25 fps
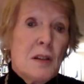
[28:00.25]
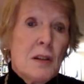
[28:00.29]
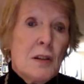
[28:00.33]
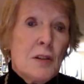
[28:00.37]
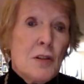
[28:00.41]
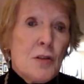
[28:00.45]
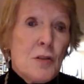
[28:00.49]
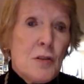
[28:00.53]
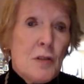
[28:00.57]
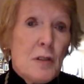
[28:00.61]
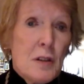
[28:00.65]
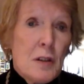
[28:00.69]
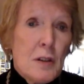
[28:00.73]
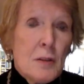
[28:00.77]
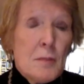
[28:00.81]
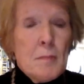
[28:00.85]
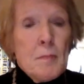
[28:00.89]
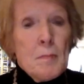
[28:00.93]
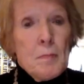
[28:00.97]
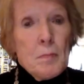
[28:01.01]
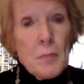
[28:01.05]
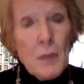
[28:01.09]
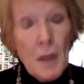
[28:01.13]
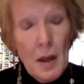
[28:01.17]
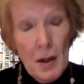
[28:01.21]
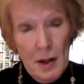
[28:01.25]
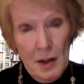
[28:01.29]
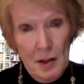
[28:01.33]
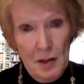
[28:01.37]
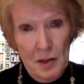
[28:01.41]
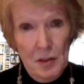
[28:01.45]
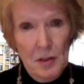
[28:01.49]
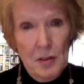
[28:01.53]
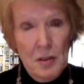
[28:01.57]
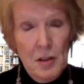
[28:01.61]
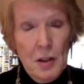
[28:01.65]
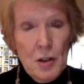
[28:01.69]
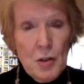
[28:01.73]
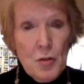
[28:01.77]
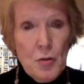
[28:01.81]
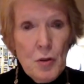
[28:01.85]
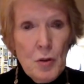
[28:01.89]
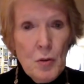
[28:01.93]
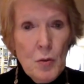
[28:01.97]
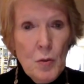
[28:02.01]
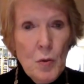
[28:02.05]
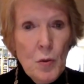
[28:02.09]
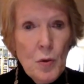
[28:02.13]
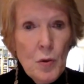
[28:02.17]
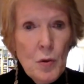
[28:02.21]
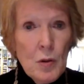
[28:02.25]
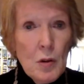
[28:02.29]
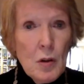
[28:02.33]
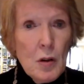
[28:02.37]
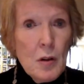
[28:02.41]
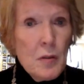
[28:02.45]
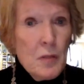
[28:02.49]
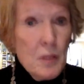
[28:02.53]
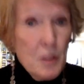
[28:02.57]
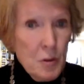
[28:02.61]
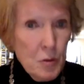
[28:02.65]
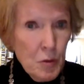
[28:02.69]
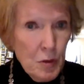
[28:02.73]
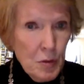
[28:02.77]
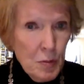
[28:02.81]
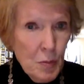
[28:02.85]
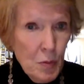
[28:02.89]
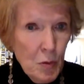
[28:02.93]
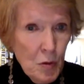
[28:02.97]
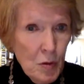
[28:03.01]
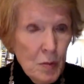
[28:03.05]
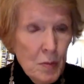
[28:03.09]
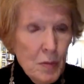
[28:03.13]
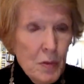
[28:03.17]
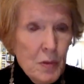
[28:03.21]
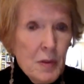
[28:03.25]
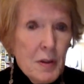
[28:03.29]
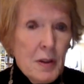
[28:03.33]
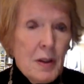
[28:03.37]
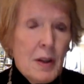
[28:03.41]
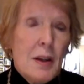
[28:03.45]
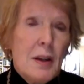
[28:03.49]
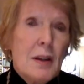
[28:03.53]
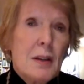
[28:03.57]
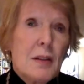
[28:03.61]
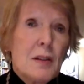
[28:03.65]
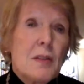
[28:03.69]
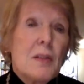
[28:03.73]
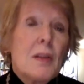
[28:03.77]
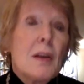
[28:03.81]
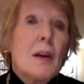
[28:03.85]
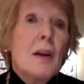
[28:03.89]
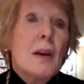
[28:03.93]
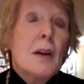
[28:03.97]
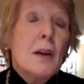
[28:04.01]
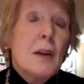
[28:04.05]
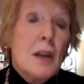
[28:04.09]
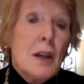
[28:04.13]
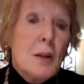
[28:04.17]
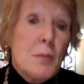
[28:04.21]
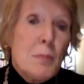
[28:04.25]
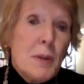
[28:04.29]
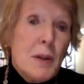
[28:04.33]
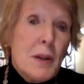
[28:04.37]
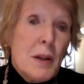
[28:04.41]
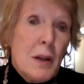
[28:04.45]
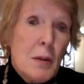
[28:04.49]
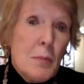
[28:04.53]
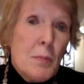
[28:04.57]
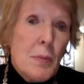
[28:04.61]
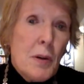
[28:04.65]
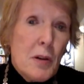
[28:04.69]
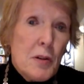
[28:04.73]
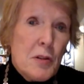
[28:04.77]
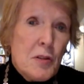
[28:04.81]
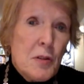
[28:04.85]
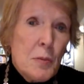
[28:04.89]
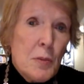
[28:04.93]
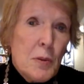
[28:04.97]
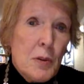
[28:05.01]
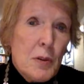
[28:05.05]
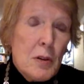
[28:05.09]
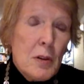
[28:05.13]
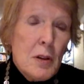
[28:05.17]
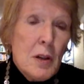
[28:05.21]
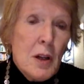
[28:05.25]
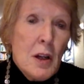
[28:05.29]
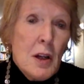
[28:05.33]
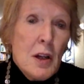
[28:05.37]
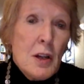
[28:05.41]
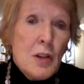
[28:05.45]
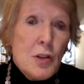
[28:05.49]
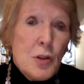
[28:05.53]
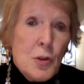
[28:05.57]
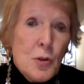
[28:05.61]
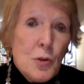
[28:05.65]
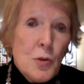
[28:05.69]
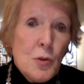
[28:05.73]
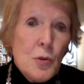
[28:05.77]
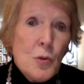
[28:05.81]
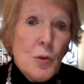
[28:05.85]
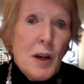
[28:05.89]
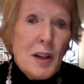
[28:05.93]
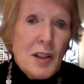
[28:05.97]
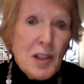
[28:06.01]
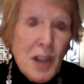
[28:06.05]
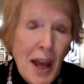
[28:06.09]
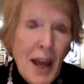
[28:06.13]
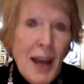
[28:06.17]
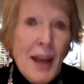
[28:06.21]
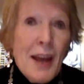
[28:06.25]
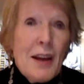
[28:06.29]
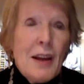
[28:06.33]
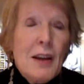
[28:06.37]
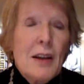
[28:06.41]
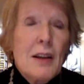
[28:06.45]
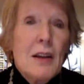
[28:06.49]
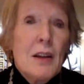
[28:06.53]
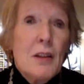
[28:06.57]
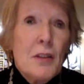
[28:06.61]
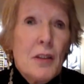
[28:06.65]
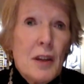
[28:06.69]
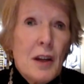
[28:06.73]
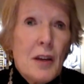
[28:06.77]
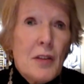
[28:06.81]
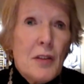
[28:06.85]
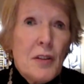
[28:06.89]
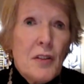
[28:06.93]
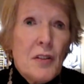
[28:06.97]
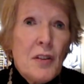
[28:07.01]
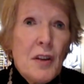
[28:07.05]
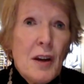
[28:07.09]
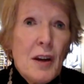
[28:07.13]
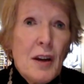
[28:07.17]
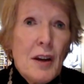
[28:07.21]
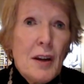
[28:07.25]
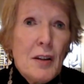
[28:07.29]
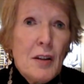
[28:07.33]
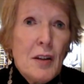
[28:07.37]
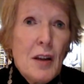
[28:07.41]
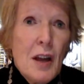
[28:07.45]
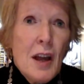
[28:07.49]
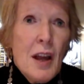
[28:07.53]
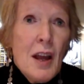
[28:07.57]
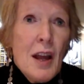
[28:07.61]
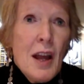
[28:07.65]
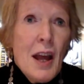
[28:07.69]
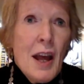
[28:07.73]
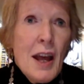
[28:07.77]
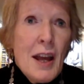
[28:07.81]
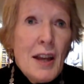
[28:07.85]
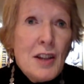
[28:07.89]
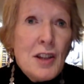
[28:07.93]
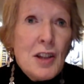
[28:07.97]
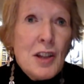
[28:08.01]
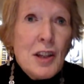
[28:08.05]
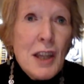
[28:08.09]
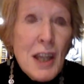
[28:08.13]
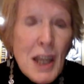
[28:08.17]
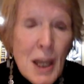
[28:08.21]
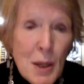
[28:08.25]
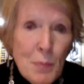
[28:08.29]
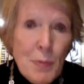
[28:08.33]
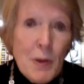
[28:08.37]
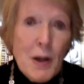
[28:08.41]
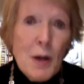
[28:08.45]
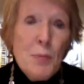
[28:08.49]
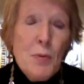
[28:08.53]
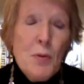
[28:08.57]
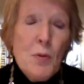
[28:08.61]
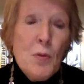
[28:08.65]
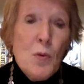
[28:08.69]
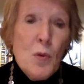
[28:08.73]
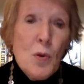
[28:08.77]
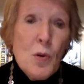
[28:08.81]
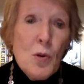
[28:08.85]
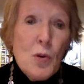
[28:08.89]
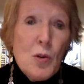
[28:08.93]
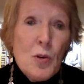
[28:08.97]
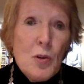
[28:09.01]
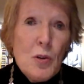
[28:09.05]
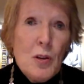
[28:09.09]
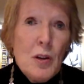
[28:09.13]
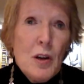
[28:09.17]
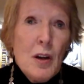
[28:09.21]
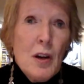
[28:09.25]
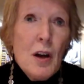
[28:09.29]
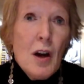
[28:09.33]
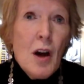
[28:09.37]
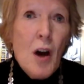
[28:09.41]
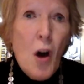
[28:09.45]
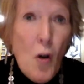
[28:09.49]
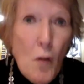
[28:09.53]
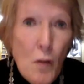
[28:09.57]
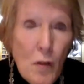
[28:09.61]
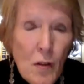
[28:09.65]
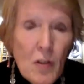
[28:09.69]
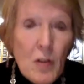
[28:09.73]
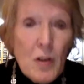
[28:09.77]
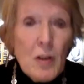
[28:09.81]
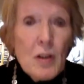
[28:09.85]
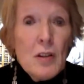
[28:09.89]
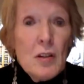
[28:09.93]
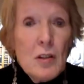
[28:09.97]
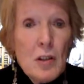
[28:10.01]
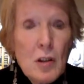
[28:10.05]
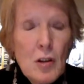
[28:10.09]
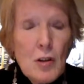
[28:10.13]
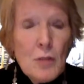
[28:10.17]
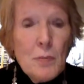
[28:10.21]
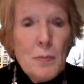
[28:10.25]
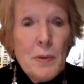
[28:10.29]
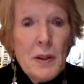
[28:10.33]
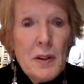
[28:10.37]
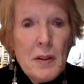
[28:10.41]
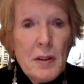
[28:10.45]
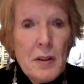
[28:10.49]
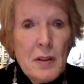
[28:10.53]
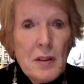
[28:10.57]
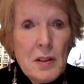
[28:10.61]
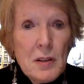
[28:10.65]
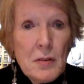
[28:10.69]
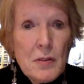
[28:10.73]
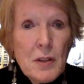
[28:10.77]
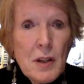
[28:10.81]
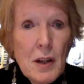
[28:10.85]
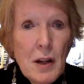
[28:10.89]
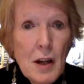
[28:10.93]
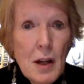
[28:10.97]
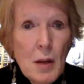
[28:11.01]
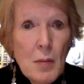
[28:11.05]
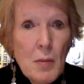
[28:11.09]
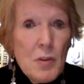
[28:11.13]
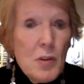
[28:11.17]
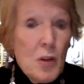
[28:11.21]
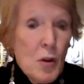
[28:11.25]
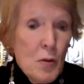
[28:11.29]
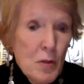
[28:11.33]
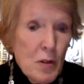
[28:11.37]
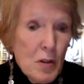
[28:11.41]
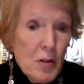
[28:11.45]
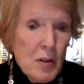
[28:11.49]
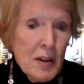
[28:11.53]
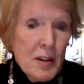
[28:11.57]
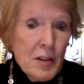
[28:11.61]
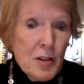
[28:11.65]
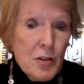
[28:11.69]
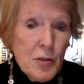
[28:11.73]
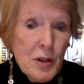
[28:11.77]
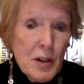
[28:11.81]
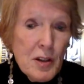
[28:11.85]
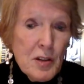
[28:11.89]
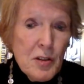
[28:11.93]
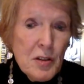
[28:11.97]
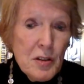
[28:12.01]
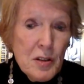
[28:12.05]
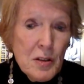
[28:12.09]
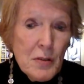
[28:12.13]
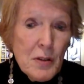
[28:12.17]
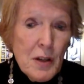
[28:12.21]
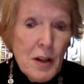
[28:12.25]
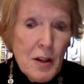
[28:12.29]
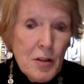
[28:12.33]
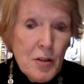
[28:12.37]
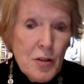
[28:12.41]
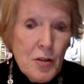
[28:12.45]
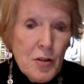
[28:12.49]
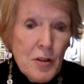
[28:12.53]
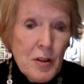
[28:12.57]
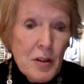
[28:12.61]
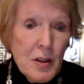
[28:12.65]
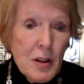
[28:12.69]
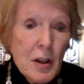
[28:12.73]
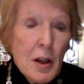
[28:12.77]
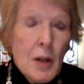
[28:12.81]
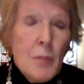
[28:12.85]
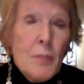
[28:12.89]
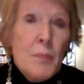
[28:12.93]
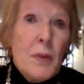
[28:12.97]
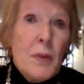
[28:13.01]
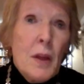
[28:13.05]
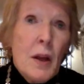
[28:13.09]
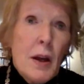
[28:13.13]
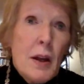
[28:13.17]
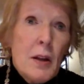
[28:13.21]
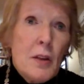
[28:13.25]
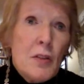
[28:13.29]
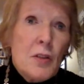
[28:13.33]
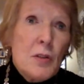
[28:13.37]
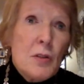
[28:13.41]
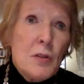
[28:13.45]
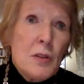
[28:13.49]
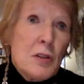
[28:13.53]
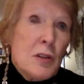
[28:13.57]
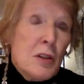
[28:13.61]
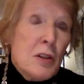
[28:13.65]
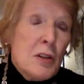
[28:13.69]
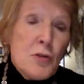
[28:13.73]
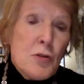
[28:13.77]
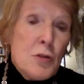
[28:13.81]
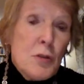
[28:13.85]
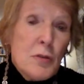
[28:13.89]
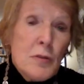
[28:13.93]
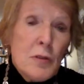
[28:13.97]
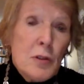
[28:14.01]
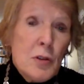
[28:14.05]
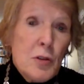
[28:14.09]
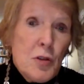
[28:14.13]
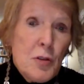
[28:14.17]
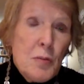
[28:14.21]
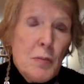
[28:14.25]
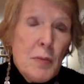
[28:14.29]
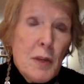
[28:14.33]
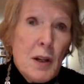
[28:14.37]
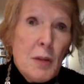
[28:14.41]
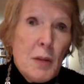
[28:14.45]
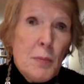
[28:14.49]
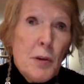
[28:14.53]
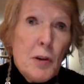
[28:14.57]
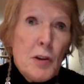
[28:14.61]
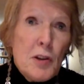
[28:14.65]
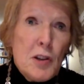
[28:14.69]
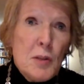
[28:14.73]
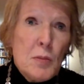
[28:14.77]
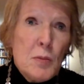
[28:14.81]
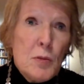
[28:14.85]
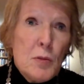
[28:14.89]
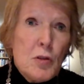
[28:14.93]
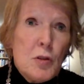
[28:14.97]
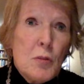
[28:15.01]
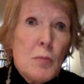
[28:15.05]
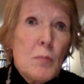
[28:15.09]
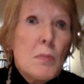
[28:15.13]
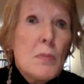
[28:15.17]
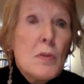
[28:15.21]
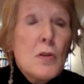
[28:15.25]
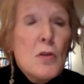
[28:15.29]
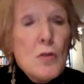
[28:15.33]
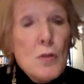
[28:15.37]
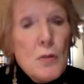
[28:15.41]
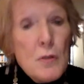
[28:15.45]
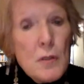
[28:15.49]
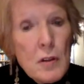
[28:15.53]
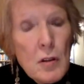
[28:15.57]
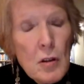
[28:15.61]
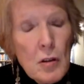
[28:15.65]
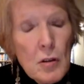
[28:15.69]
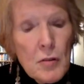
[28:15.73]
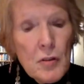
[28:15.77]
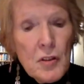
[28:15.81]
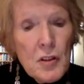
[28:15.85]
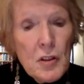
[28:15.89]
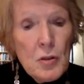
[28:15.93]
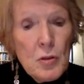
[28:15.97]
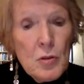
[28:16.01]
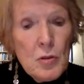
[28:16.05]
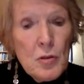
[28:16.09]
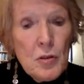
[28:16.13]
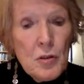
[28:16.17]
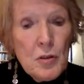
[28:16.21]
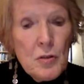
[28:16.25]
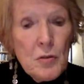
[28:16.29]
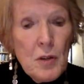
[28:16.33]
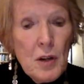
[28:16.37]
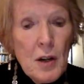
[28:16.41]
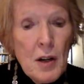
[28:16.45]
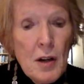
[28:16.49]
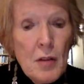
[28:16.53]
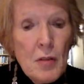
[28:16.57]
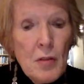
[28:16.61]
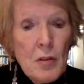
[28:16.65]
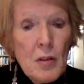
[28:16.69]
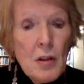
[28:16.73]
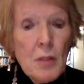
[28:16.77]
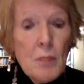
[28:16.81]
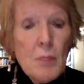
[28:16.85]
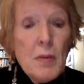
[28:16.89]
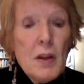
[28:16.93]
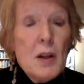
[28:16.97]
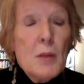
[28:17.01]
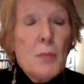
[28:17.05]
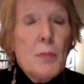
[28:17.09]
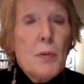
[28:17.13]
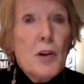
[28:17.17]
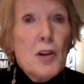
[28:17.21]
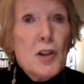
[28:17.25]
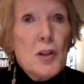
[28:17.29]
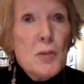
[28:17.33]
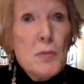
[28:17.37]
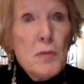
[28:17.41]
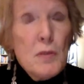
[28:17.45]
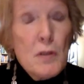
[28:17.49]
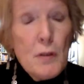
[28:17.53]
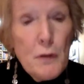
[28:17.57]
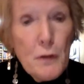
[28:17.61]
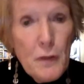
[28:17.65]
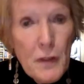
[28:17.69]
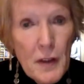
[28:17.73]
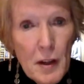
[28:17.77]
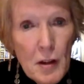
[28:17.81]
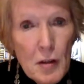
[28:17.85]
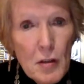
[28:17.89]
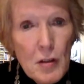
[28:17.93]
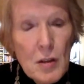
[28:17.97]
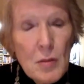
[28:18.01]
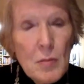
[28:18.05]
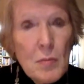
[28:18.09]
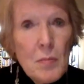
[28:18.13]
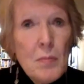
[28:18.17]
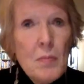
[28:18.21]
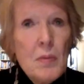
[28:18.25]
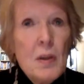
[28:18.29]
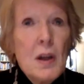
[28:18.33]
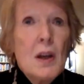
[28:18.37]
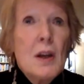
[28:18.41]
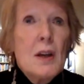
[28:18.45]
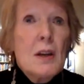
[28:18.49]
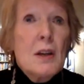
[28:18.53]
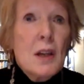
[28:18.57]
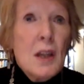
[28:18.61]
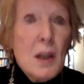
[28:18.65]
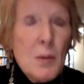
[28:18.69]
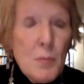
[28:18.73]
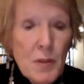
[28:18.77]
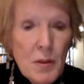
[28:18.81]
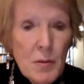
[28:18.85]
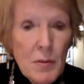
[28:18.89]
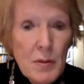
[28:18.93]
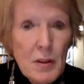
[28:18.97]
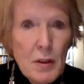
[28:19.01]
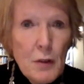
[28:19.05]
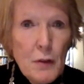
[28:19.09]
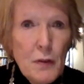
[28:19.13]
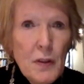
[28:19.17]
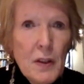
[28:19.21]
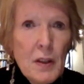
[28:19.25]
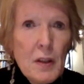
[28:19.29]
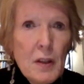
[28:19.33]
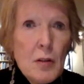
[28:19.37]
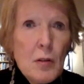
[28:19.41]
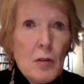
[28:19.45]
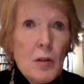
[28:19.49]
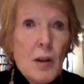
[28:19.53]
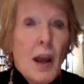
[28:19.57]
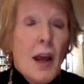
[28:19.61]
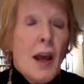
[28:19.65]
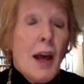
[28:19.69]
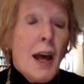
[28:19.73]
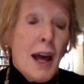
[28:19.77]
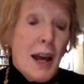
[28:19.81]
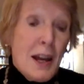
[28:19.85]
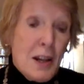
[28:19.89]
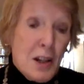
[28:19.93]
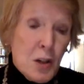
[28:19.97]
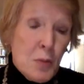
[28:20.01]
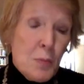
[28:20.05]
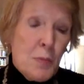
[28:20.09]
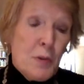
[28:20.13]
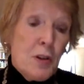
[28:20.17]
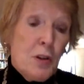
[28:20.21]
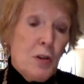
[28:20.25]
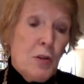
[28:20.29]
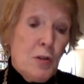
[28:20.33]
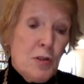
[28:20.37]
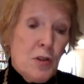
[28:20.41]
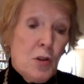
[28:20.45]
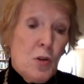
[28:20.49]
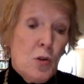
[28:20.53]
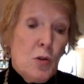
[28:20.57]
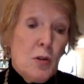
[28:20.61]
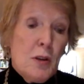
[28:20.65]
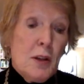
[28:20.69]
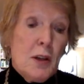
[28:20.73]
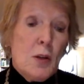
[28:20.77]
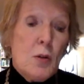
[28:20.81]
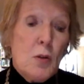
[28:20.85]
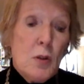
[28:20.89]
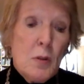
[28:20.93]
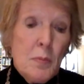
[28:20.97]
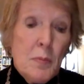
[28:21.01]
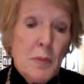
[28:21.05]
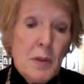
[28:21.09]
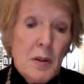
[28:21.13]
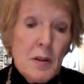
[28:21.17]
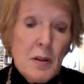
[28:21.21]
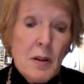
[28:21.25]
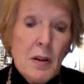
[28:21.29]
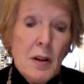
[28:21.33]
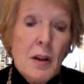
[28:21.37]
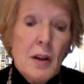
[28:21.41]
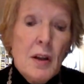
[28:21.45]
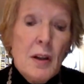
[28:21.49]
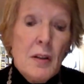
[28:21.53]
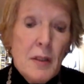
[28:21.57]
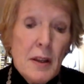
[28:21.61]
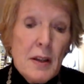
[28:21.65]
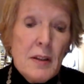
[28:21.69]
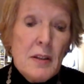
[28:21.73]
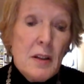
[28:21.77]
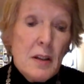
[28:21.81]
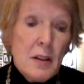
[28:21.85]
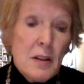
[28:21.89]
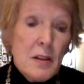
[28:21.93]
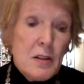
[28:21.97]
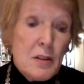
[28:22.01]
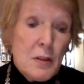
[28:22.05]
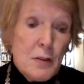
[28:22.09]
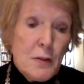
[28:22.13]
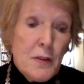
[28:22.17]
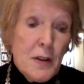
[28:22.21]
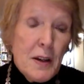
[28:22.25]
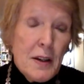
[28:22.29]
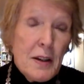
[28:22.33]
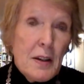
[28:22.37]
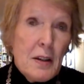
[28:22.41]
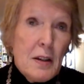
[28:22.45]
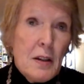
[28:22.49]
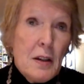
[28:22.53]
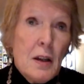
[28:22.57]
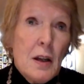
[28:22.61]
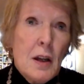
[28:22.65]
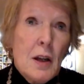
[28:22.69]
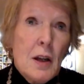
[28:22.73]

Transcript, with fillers: century, and as the century wore on, this was more and more the case, it became possible to attack the other side and to keep up a war over long periods of time and over great stretches of country and so the Industrial Revolution made it possible to move a lot of soldiers around, made it possible to feed them, keep them in the field, and to produce all the equipment they needed to fight.